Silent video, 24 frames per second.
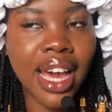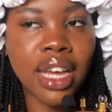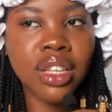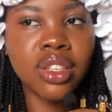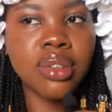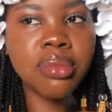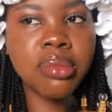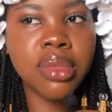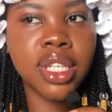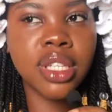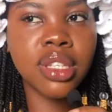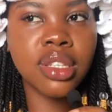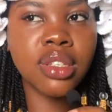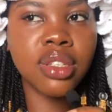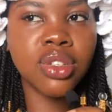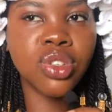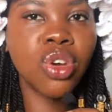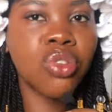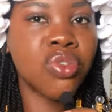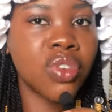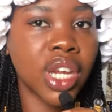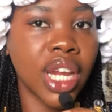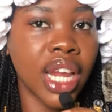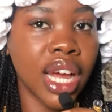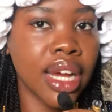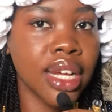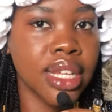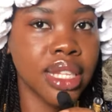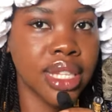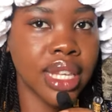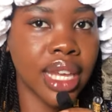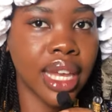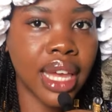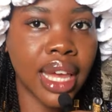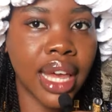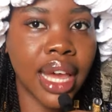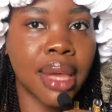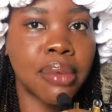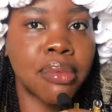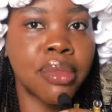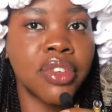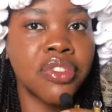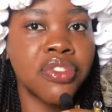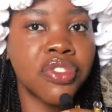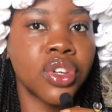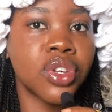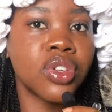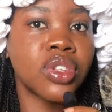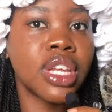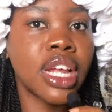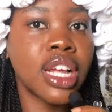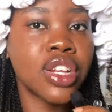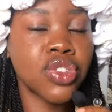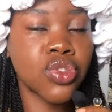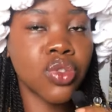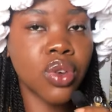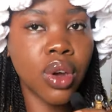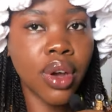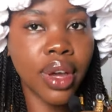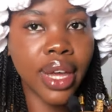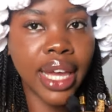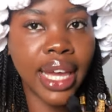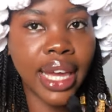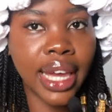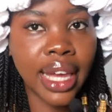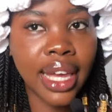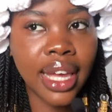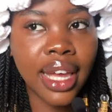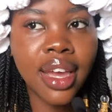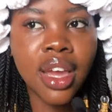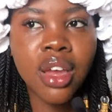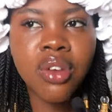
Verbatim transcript: I don't mean your relaxed hair, I mean for your natural hair.